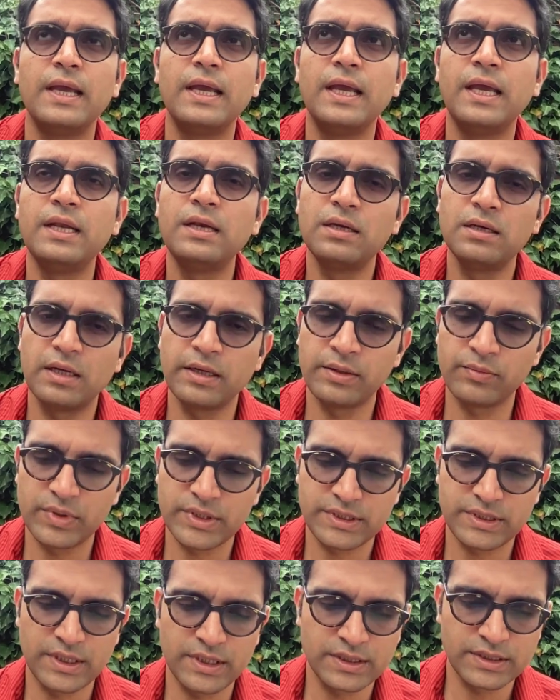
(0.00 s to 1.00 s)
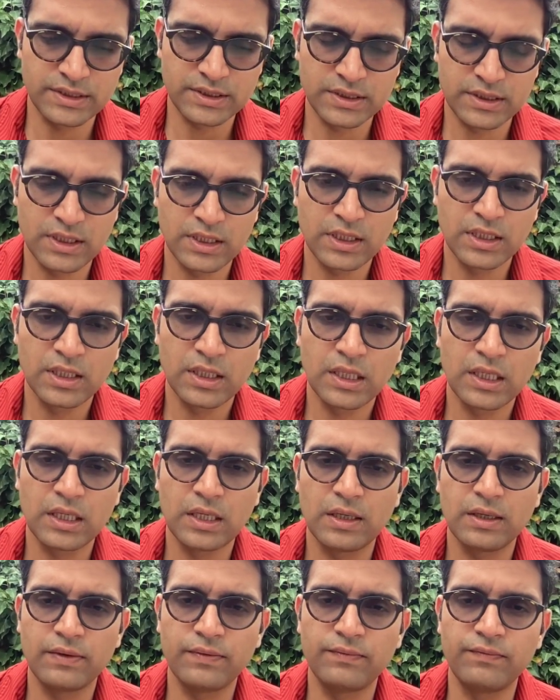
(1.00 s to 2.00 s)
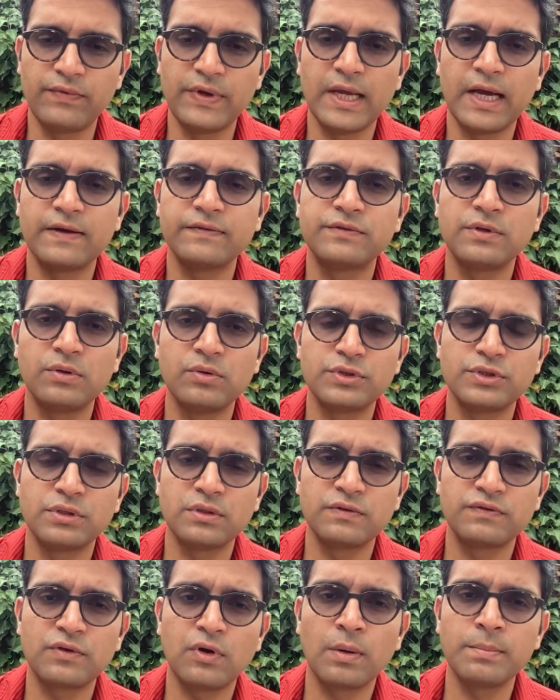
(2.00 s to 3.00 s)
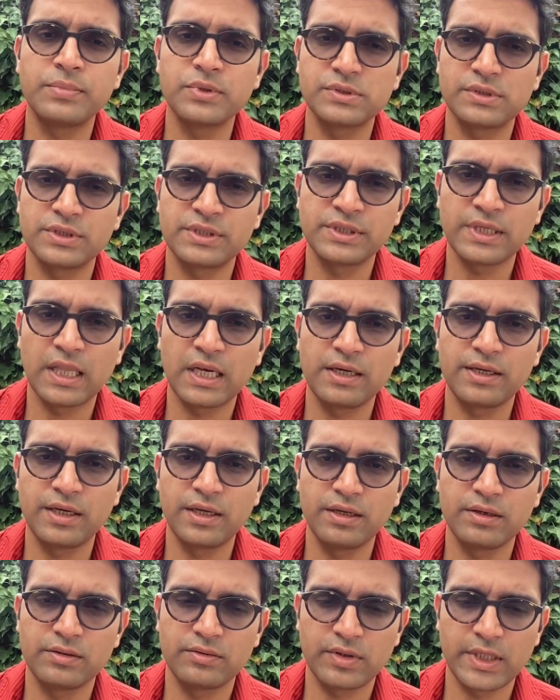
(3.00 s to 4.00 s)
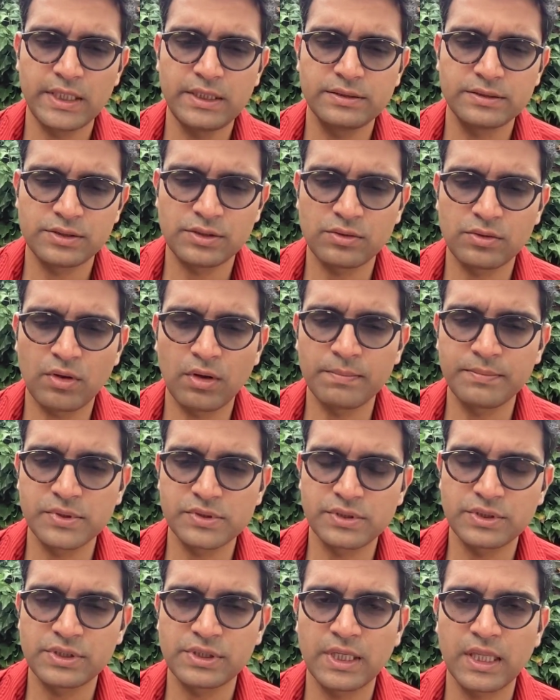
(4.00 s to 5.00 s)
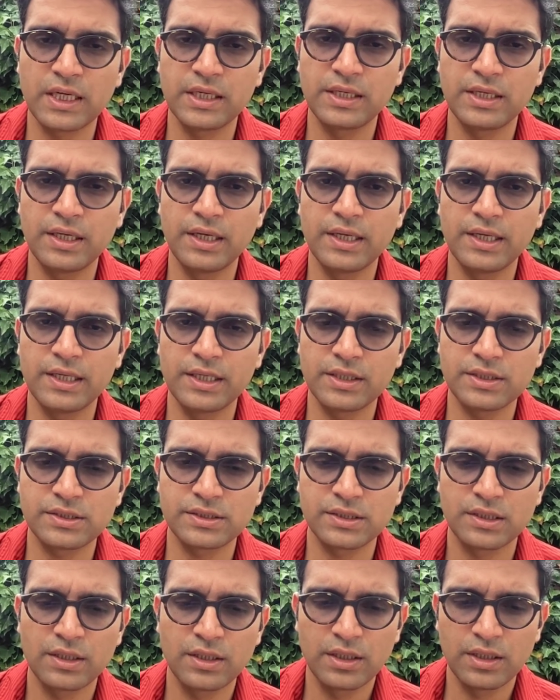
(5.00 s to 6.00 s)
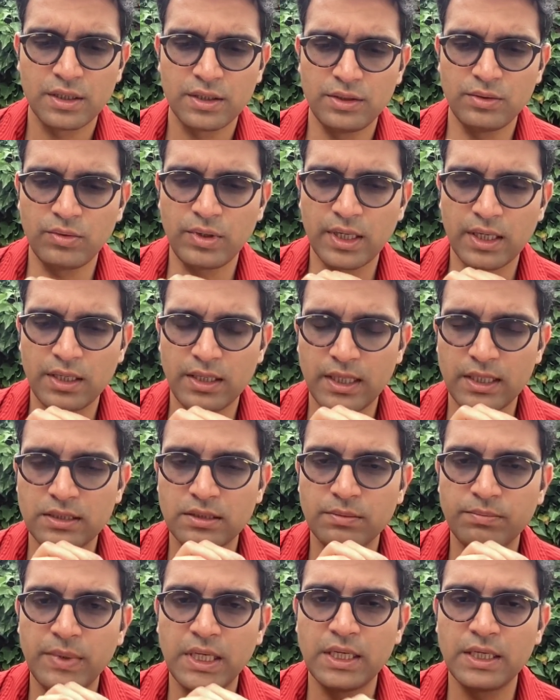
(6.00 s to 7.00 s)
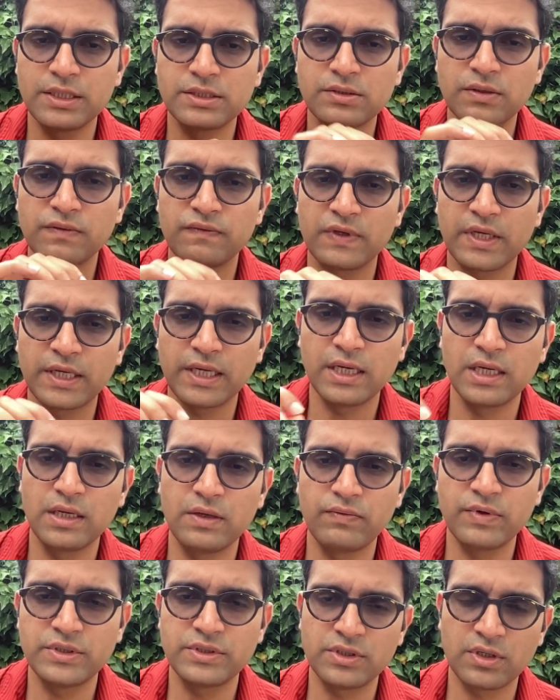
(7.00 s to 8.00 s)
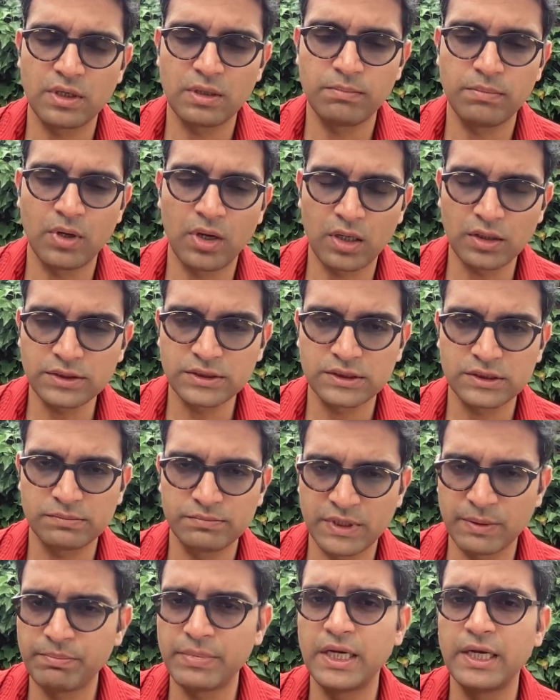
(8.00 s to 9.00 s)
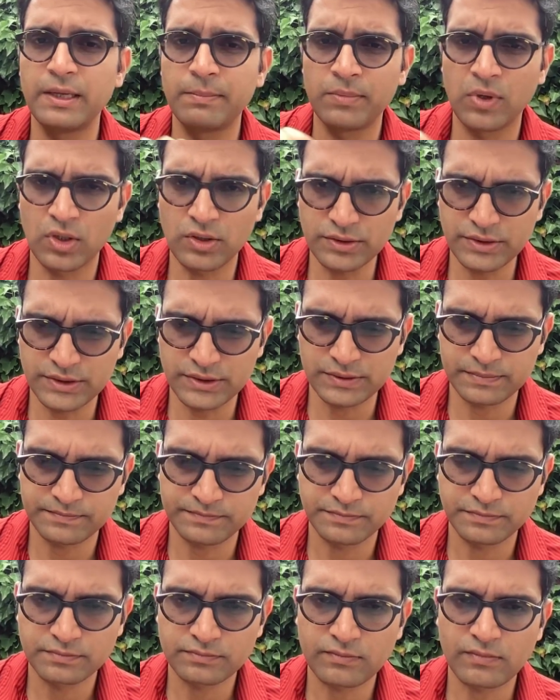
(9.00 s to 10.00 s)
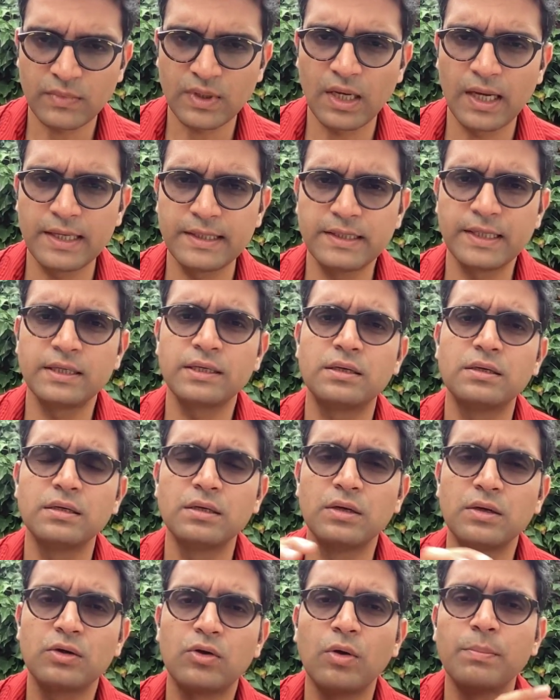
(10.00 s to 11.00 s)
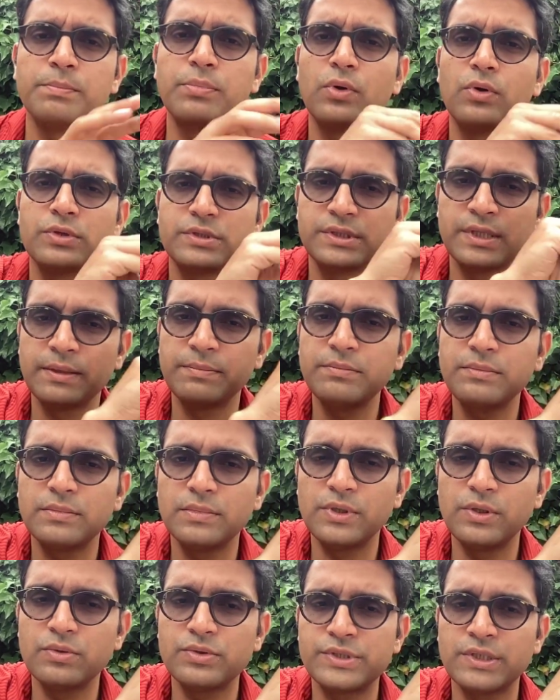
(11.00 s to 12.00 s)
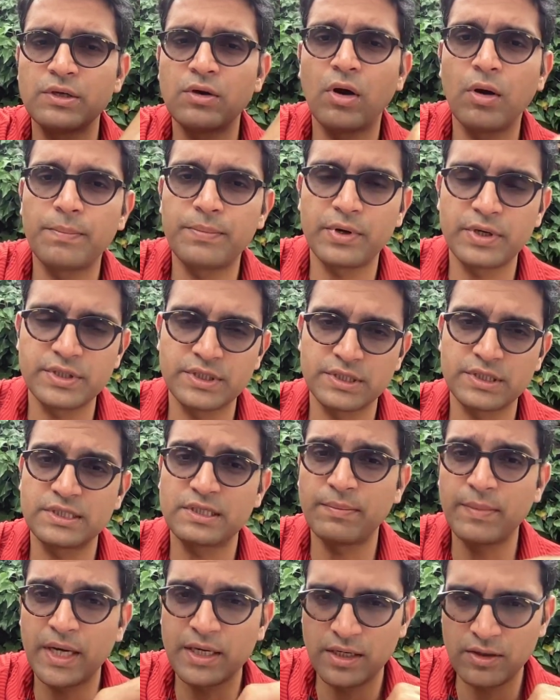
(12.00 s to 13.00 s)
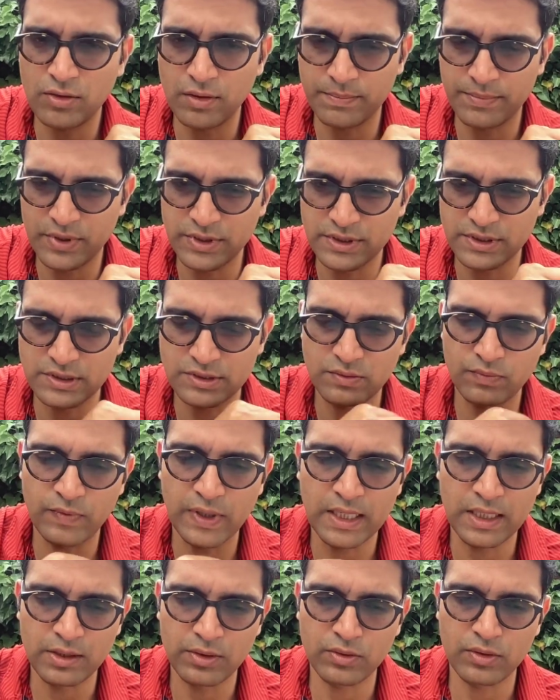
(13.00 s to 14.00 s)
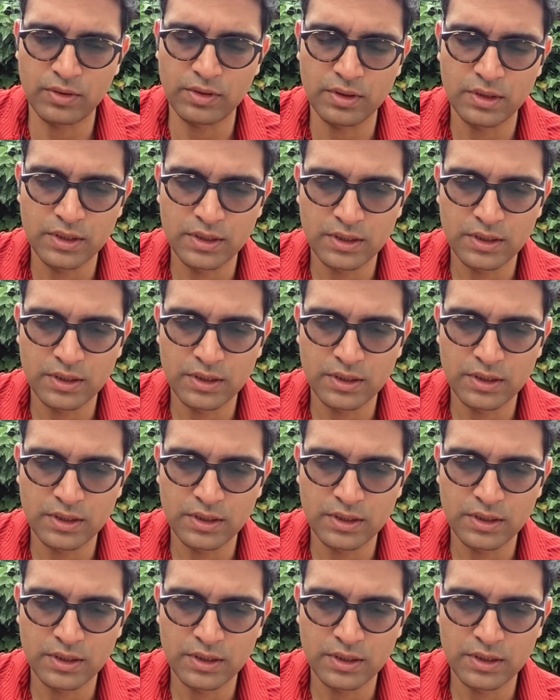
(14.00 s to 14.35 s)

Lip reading: in linguistics, we have the notion of compositionality, right? So compositionality is, you can take the meanings of like individual blocks, the building blocks, and then compose them using operations, semantic operations. So well known